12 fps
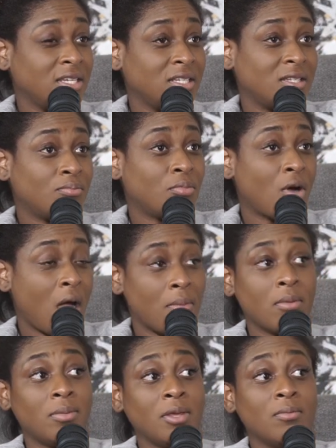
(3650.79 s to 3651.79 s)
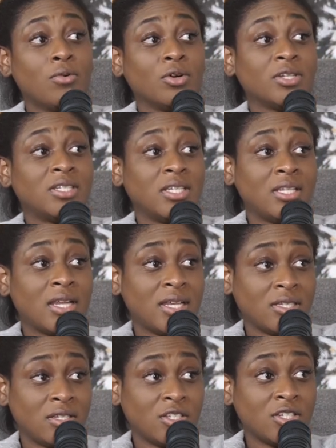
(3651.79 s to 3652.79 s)
is probably more seen
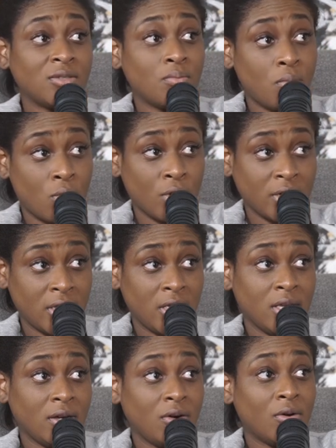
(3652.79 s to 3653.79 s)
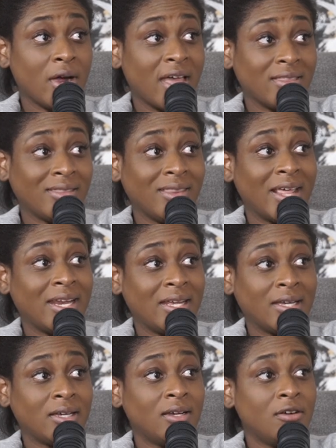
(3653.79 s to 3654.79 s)
as a sporty or
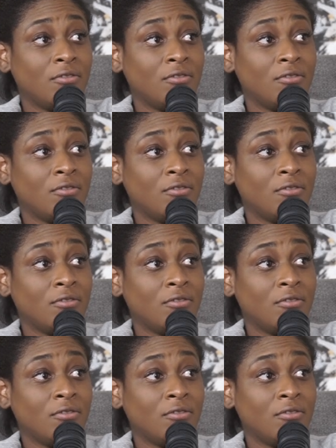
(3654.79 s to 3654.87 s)
athletic